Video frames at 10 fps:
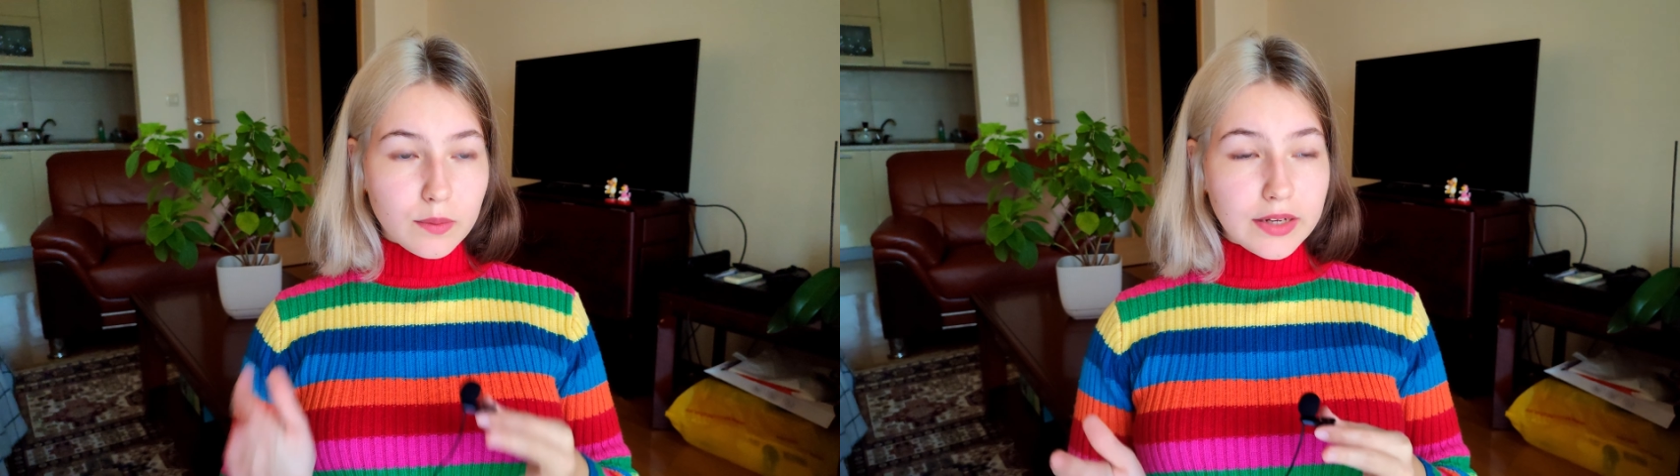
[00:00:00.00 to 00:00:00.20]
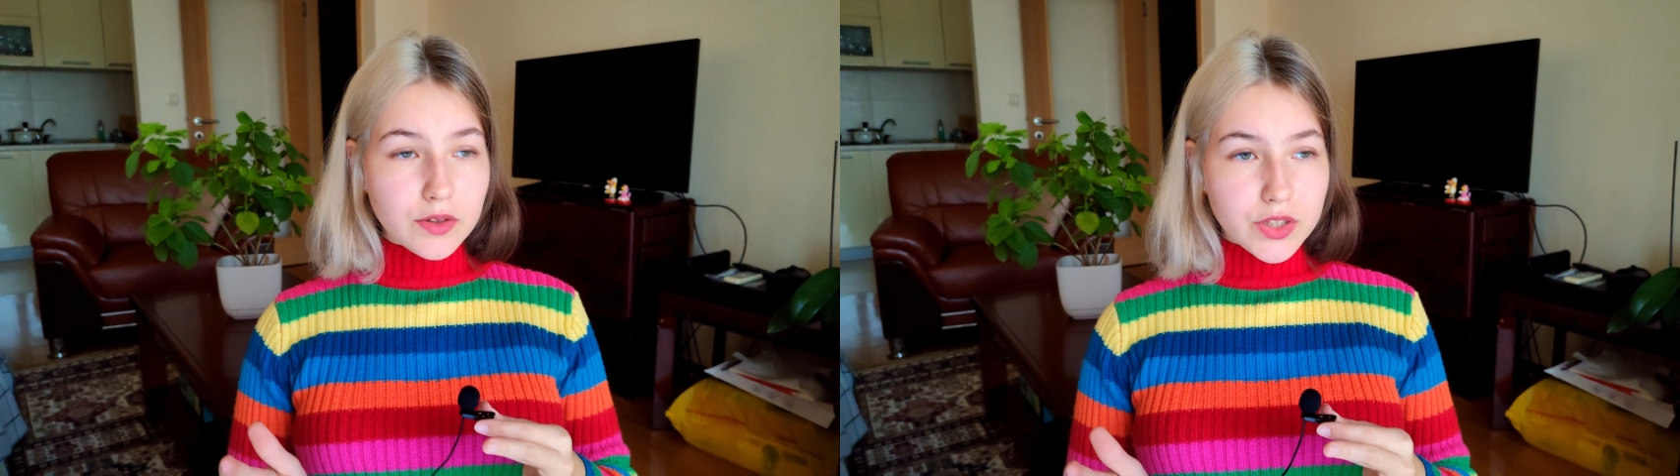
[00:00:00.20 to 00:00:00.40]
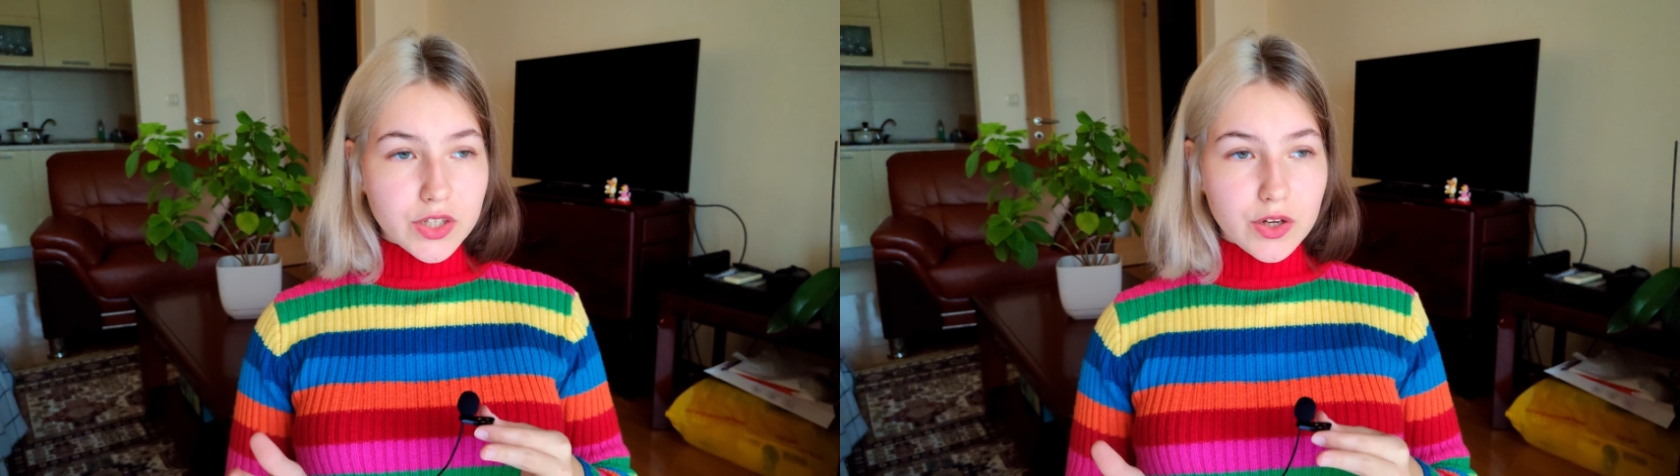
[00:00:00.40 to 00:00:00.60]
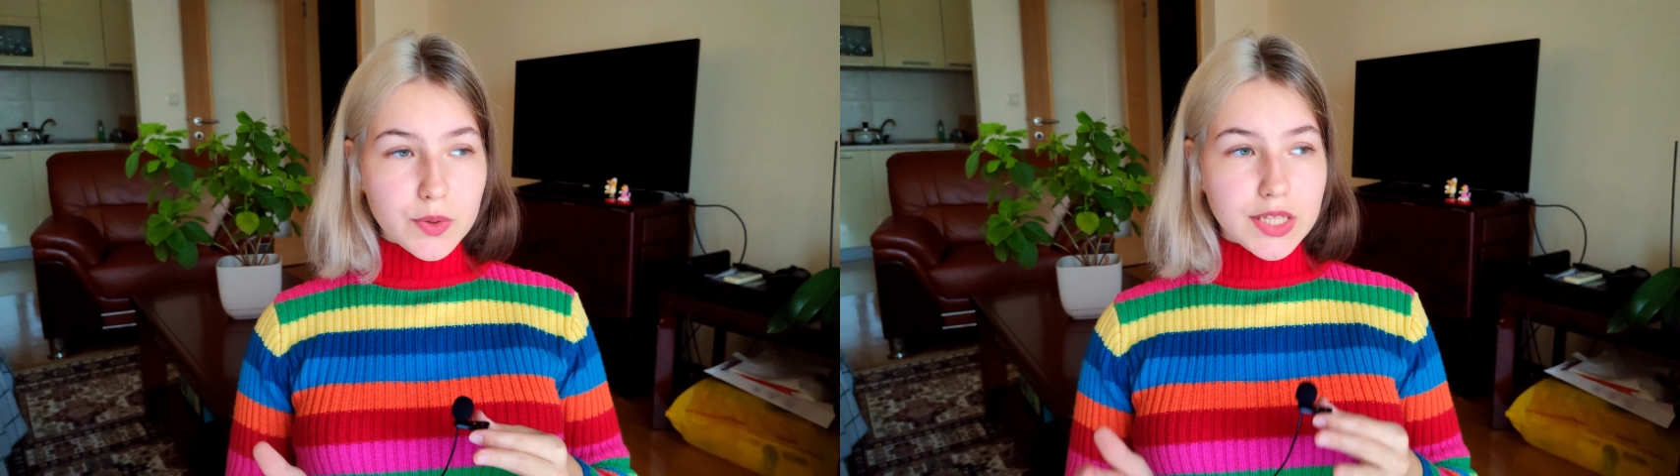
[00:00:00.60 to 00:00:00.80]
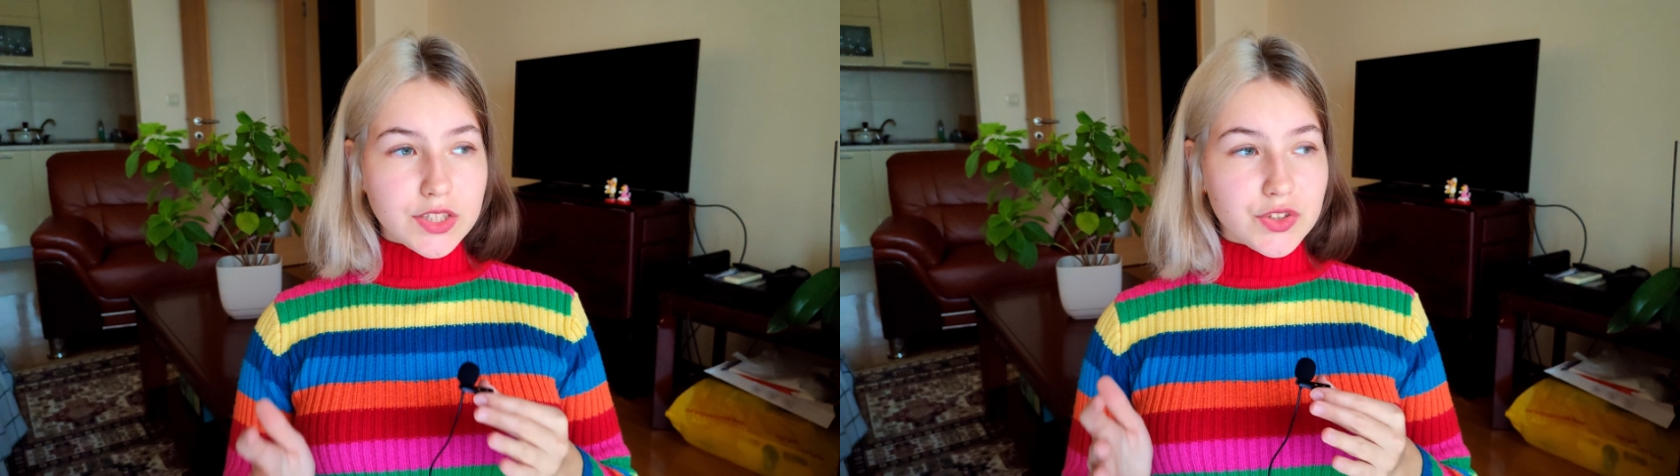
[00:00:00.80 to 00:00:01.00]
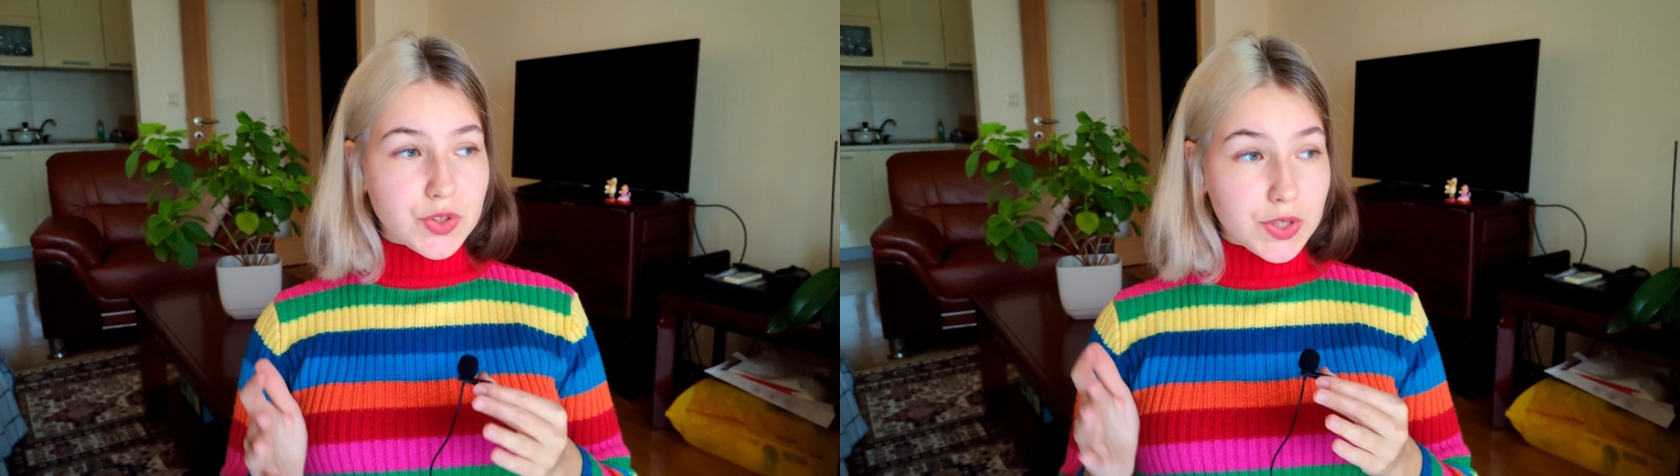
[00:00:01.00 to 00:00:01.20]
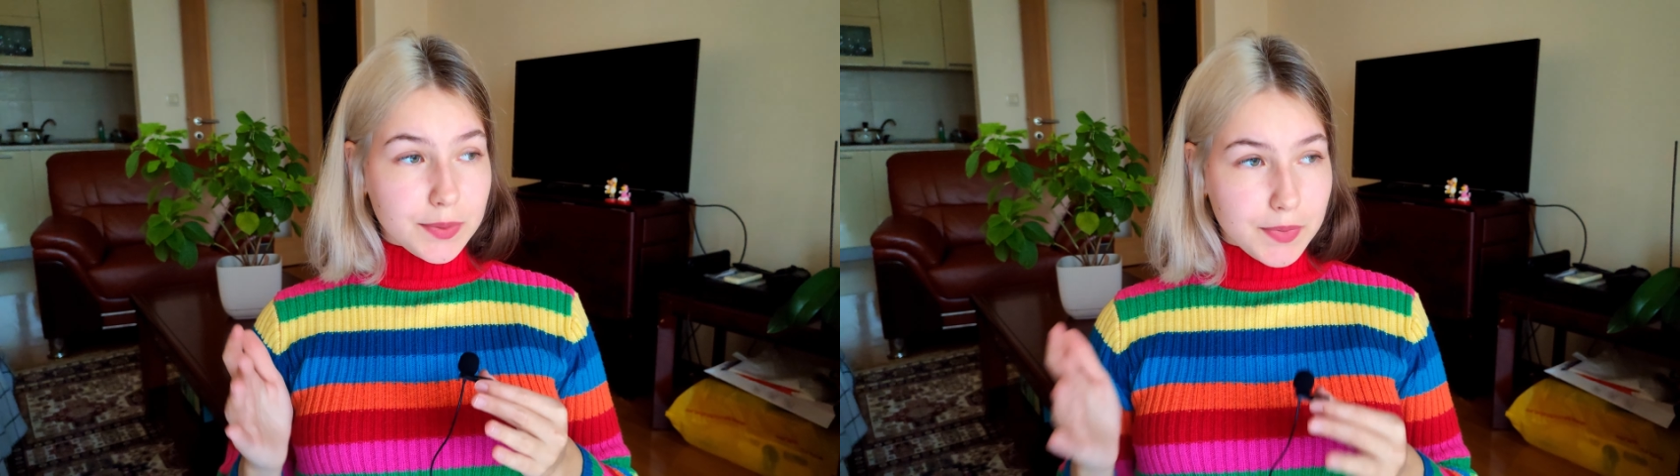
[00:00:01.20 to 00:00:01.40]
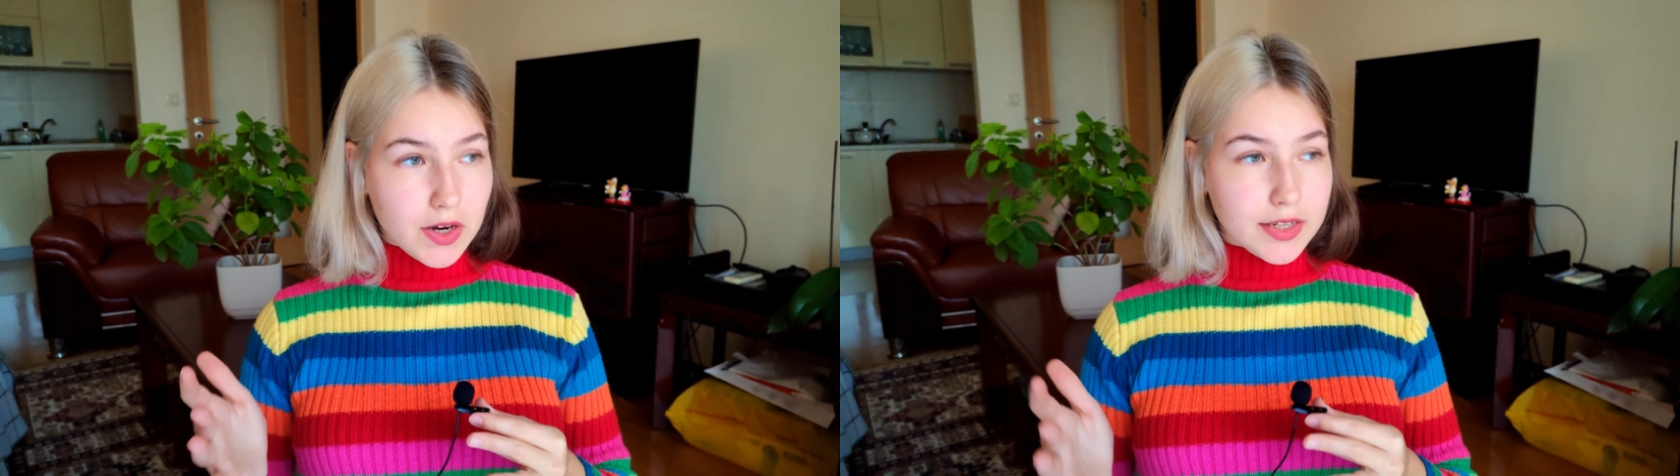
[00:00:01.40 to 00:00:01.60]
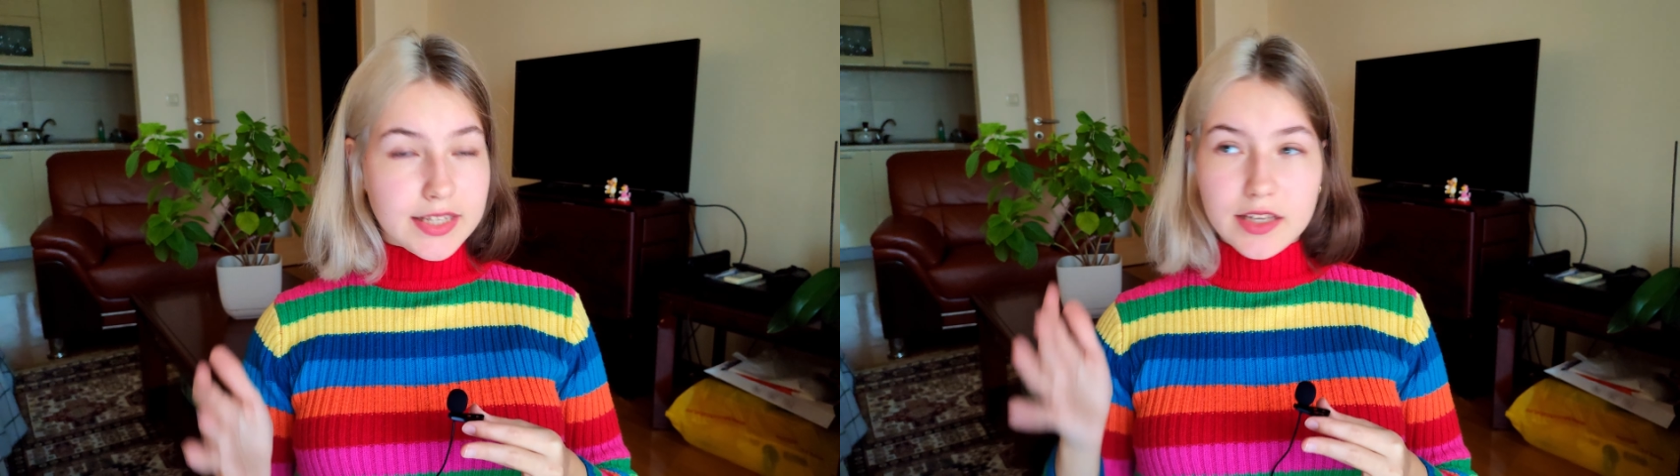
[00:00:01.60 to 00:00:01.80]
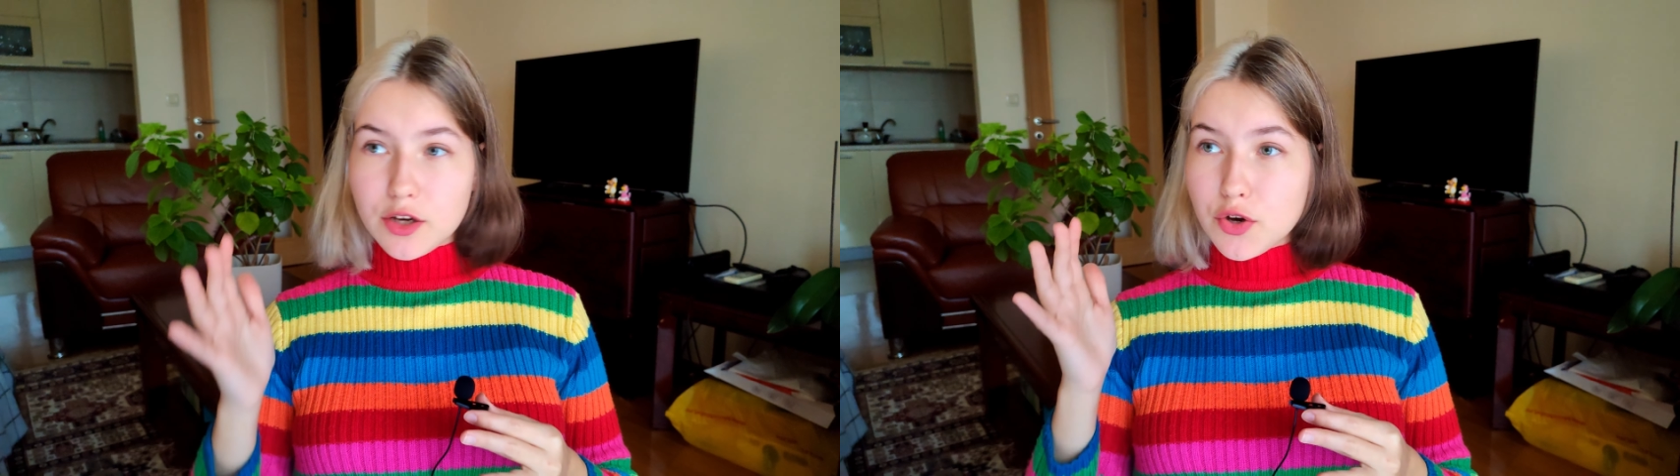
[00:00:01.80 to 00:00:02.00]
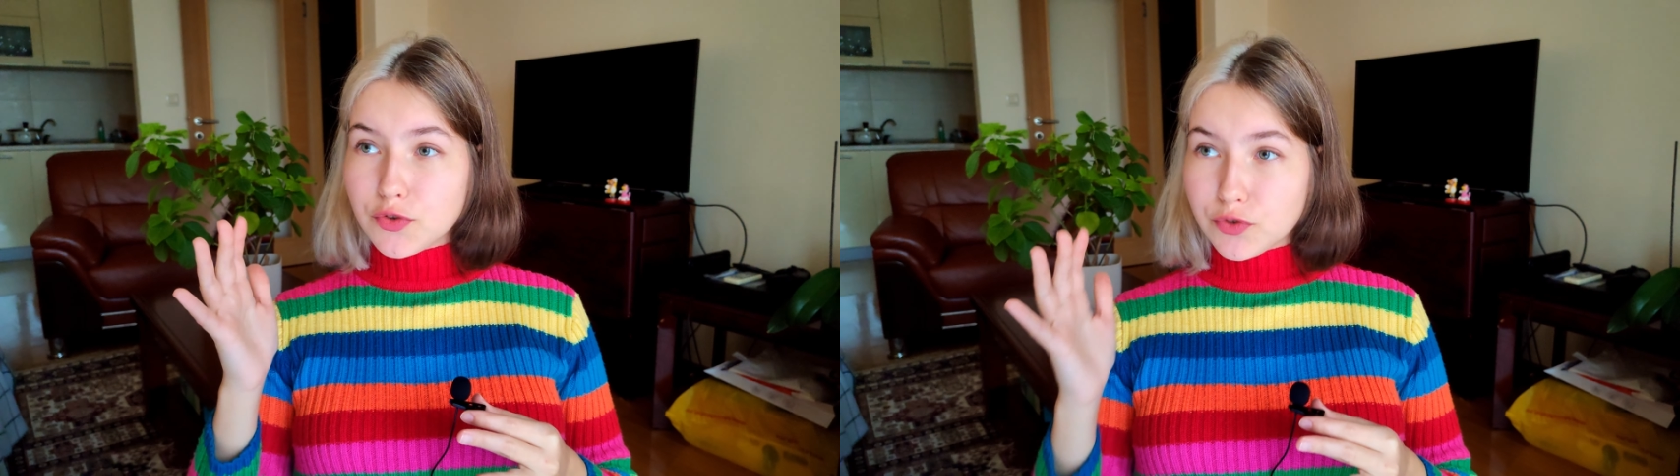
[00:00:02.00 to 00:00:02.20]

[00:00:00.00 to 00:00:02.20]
When you're going to a party